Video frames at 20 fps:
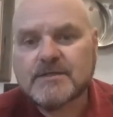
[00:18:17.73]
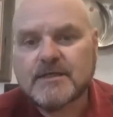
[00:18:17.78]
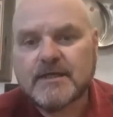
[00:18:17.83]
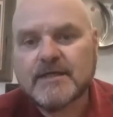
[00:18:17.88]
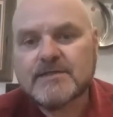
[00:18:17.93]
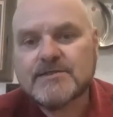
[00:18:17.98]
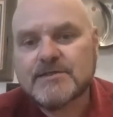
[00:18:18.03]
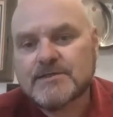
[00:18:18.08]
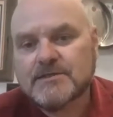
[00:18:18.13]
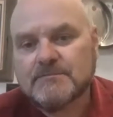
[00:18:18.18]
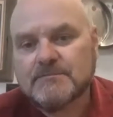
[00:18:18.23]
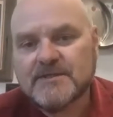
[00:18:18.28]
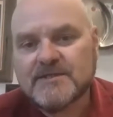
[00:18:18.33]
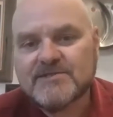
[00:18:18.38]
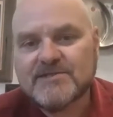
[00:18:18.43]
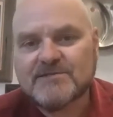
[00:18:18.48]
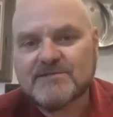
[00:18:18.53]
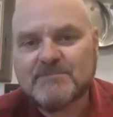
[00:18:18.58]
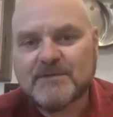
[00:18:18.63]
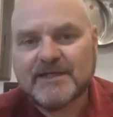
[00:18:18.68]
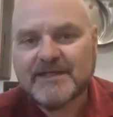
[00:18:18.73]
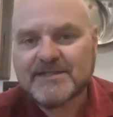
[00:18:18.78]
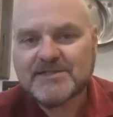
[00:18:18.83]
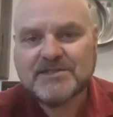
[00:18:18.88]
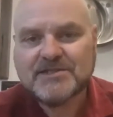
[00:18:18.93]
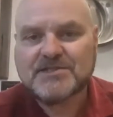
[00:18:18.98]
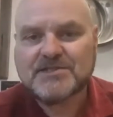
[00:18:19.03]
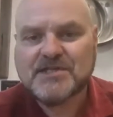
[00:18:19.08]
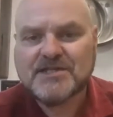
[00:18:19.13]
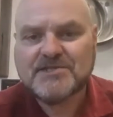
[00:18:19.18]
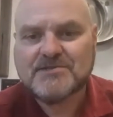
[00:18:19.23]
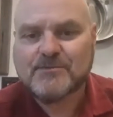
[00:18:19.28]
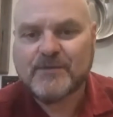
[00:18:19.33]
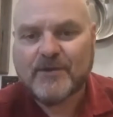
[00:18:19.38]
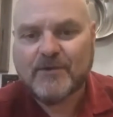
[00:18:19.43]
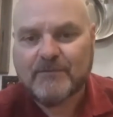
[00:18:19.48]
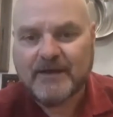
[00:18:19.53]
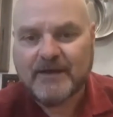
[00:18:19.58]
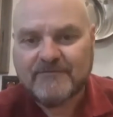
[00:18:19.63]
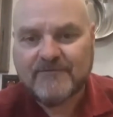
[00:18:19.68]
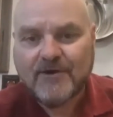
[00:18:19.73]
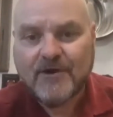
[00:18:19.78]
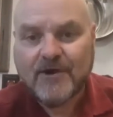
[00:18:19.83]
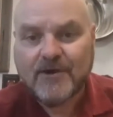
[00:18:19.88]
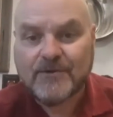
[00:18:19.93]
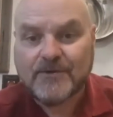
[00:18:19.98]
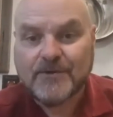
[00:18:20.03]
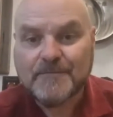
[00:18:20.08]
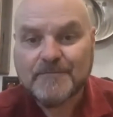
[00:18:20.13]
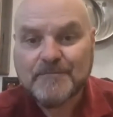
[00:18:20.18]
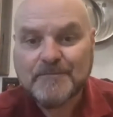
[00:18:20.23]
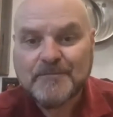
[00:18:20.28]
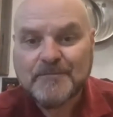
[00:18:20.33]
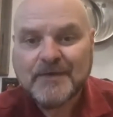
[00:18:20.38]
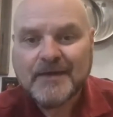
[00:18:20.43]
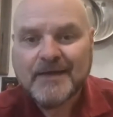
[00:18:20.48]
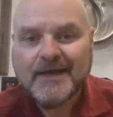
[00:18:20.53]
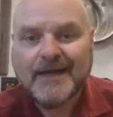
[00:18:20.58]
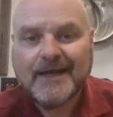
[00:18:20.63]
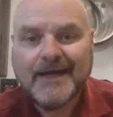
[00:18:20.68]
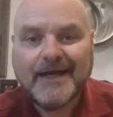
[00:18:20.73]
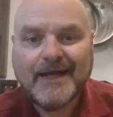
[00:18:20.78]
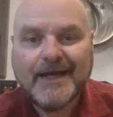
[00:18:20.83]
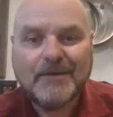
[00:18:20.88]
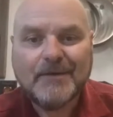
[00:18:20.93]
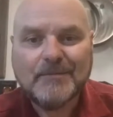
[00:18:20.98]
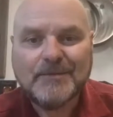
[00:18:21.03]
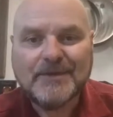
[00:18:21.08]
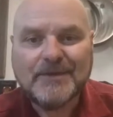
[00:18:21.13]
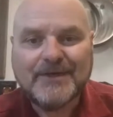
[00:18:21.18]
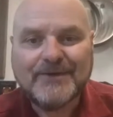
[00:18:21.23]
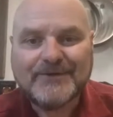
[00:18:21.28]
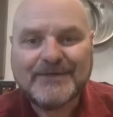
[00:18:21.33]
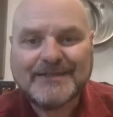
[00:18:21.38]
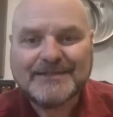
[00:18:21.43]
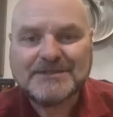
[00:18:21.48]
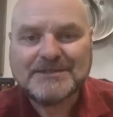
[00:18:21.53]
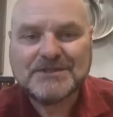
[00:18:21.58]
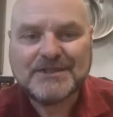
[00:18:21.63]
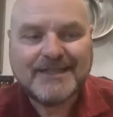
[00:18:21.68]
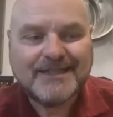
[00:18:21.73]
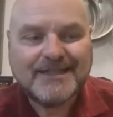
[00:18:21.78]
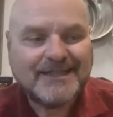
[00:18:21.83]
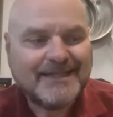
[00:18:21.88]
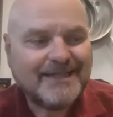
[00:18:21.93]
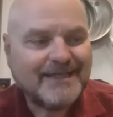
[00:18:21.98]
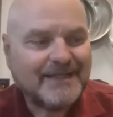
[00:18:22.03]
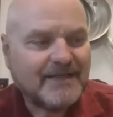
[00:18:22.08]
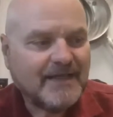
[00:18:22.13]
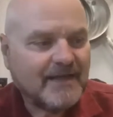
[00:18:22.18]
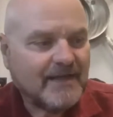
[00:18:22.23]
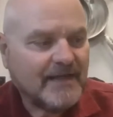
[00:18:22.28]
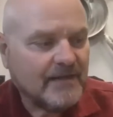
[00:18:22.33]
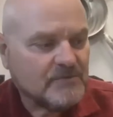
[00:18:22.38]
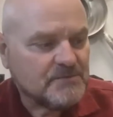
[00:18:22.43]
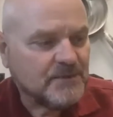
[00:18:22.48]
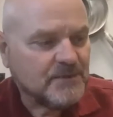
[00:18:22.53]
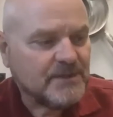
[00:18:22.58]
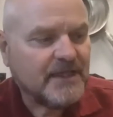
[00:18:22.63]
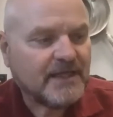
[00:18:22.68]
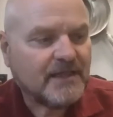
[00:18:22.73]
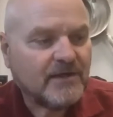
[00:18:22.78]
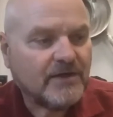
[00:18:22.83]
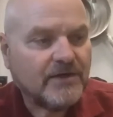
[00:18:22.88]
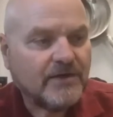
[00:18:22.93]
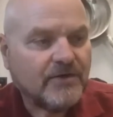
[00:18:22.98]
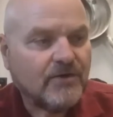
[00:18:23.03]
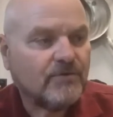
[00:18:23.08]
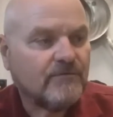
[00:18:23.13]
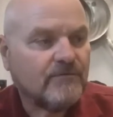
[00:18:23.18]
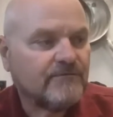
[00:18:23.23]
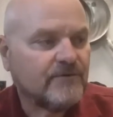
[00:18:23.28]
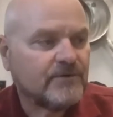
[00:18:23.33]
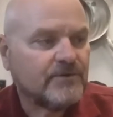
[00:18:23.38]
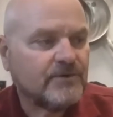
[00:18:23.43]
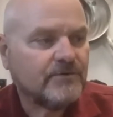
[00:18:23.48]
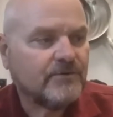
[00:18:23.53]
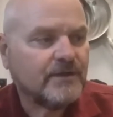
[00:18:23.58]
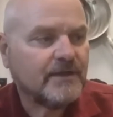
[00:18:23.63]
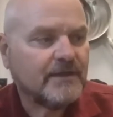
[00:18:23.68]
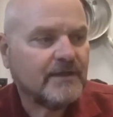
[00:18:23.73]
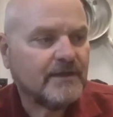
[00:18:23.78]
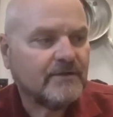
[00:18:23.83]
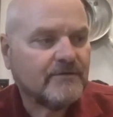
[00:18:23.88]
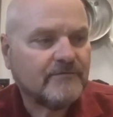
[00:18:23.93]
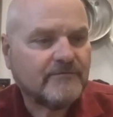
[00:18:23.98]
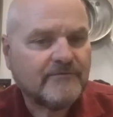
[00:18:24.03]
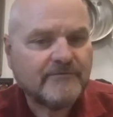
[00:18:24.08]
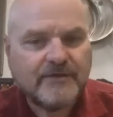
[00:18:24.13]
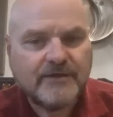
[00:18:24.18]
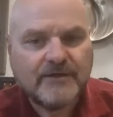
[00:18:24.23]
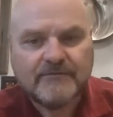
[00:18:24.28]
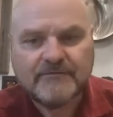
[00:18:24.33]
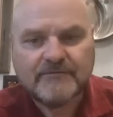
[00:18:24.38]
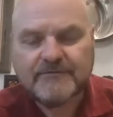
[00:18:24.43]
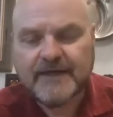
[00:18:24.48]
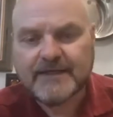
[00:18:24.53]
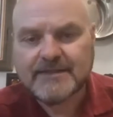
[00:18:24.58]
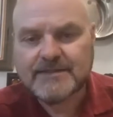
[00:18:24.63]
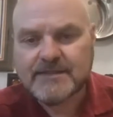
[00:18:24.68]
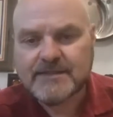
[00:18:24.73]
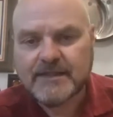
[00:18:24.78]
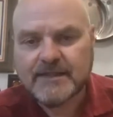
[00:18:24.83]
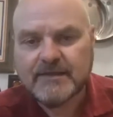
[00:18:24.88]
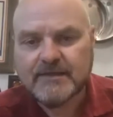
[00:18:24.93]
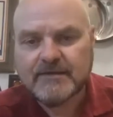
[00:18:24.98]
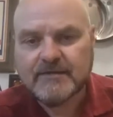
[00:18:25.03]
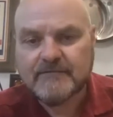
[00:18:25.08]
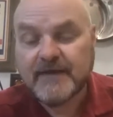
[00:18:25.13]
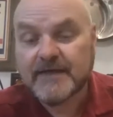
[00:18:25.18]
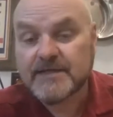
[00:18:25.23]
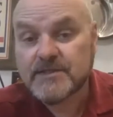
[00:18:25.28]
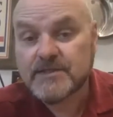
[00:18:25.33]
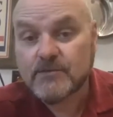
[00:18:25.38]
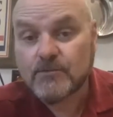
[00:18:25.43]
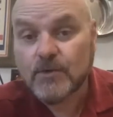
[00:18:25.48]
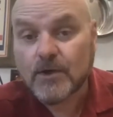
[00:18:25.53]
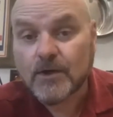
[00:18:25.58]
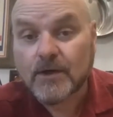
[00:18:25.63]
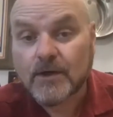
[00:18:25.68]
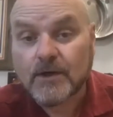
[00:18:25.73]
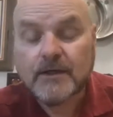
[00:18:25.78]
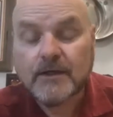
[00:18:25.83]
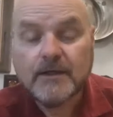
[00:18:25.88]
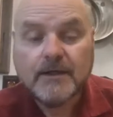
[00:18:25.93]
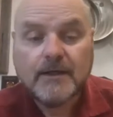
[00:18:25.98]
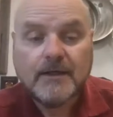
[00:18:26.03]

Yes, it's a business, but it doesn't exist without my father, because and he was particularly known for doing, fancy work.